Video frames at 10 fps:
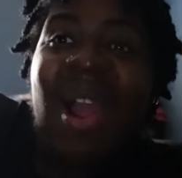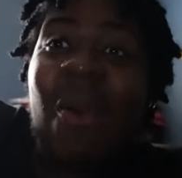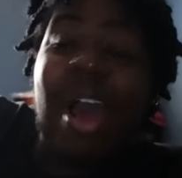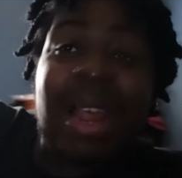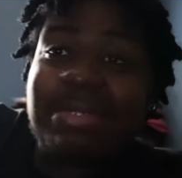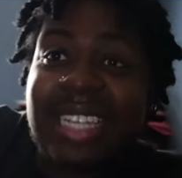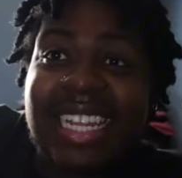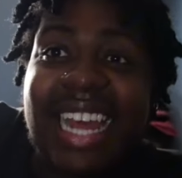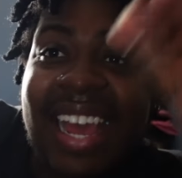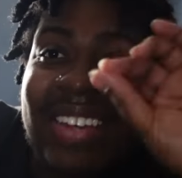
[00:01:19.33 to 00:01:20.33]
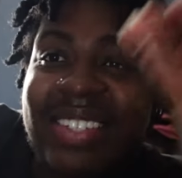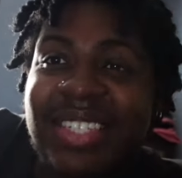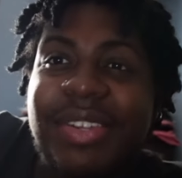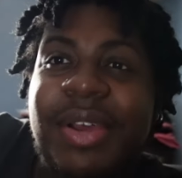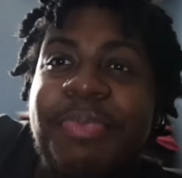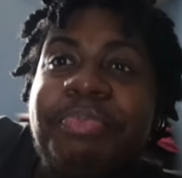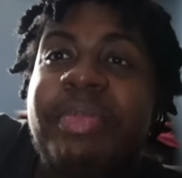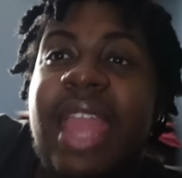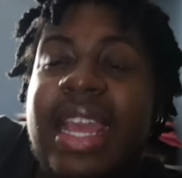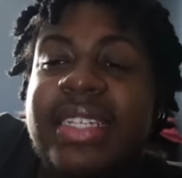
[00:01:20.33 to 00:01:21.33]
while I'm still in the house, you know.
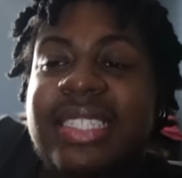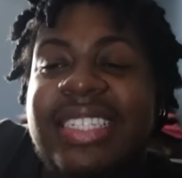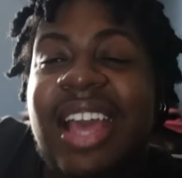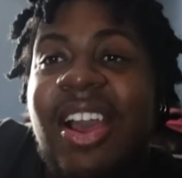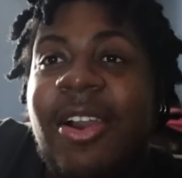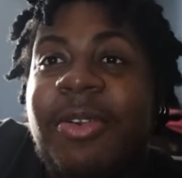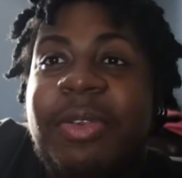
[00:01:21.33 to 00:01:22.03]
So